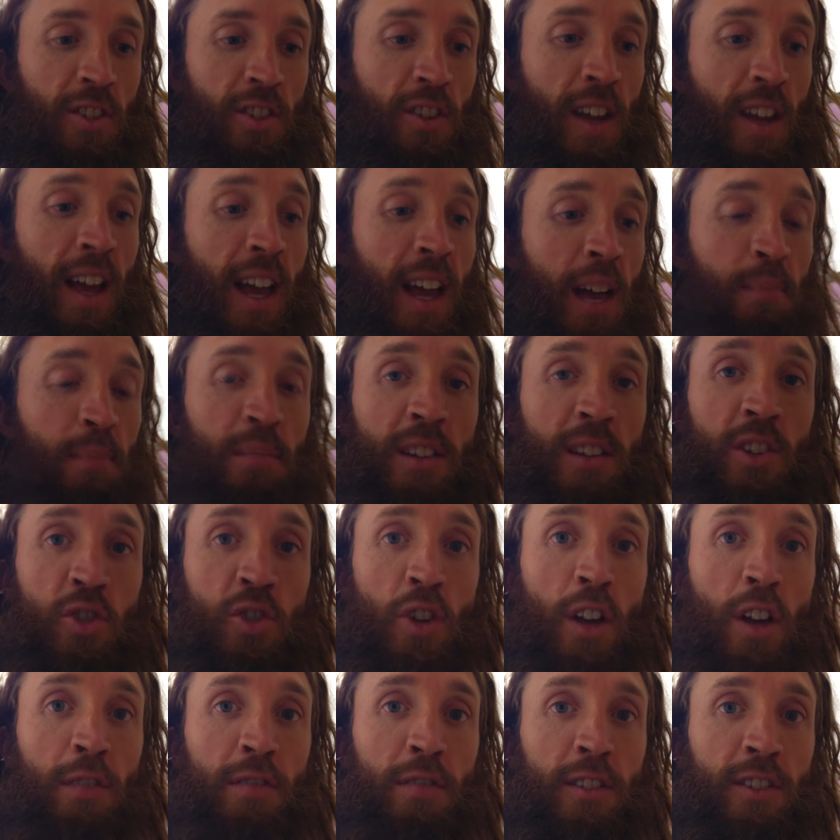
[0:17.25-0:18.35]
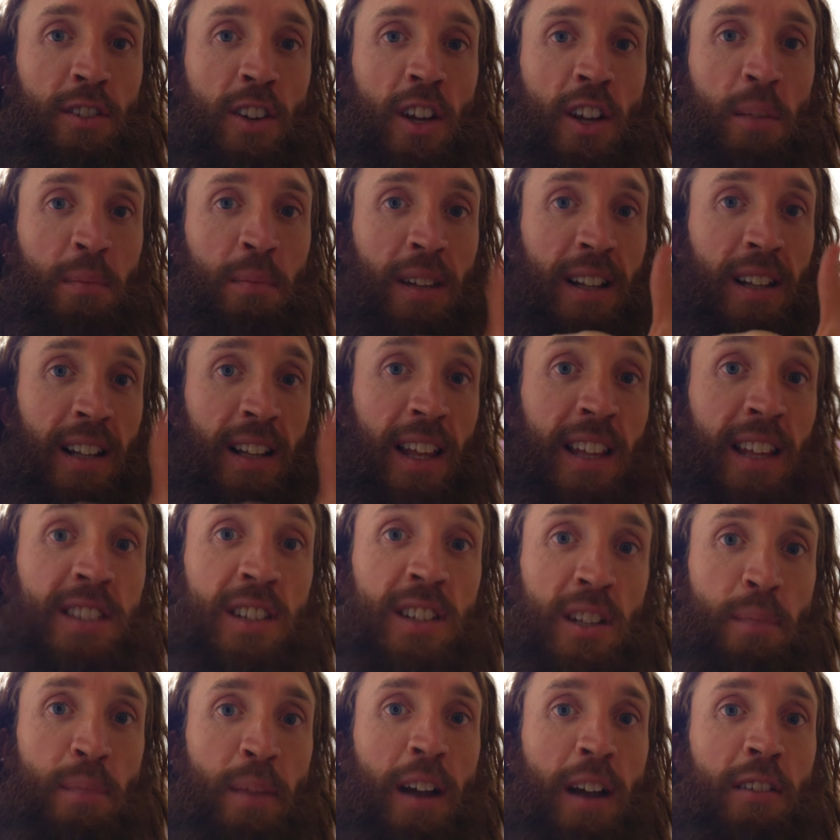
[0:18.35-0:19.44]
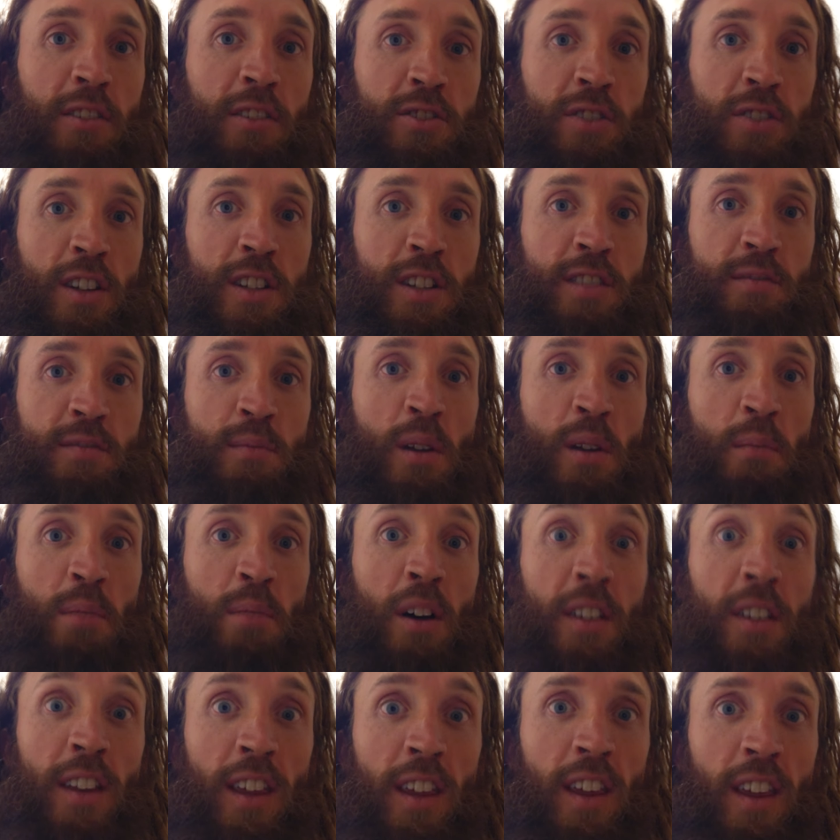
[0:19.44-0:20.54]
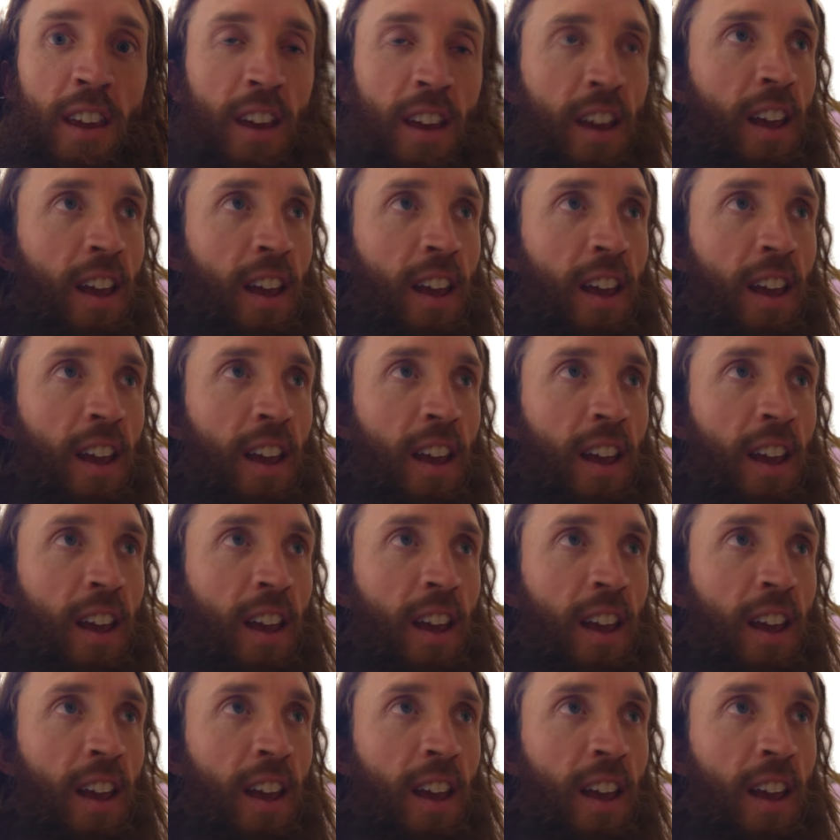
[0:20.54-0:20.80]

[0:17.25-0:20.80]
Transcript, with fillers: happy, joyful time cleansing the parasites from my body.